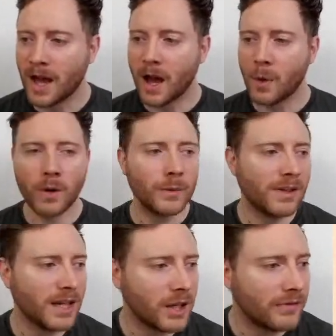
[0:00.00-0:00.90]
what do we
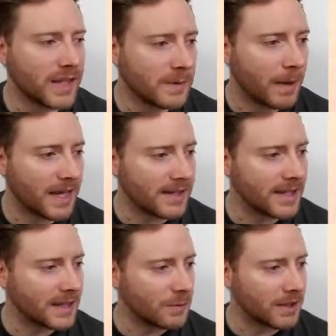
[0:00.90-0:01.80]
think of this piece?
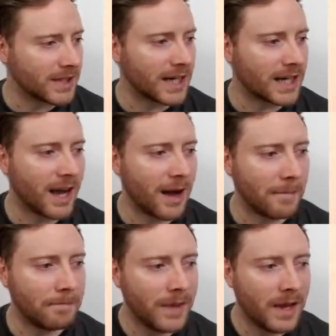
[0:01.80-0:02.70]
This is what's going to
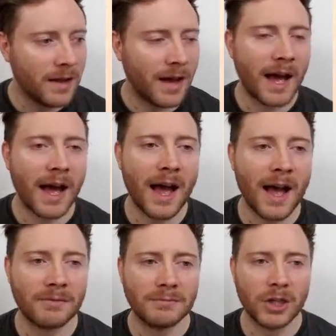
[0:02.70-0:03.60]
come,
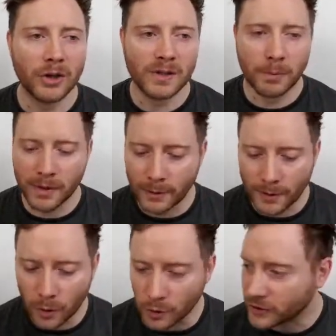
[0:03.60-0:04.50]
you know, as a
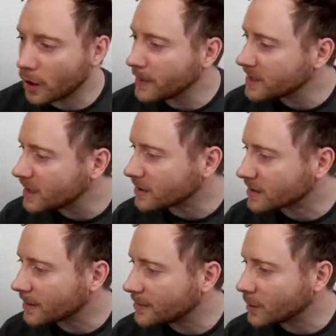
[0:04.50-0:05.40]
pre-record. Comment in.
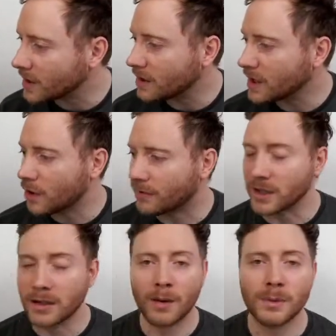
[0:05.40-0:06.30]
Tell me what you think of
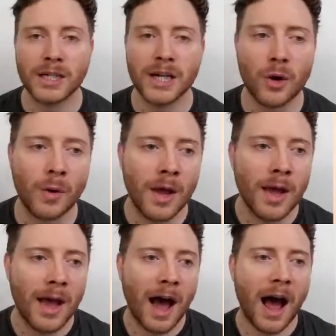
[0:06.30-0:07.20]
it. I want to know.
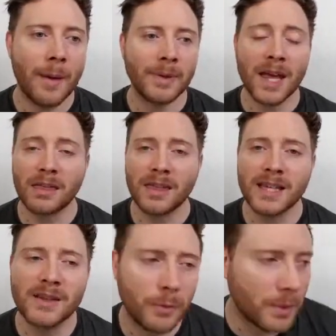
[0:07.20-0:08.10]
But yeah,
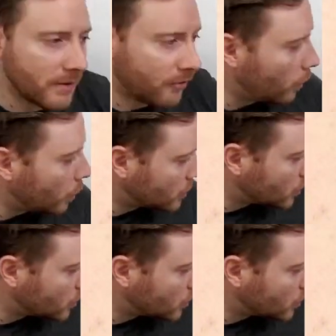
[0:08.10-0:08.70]
thanks everybody for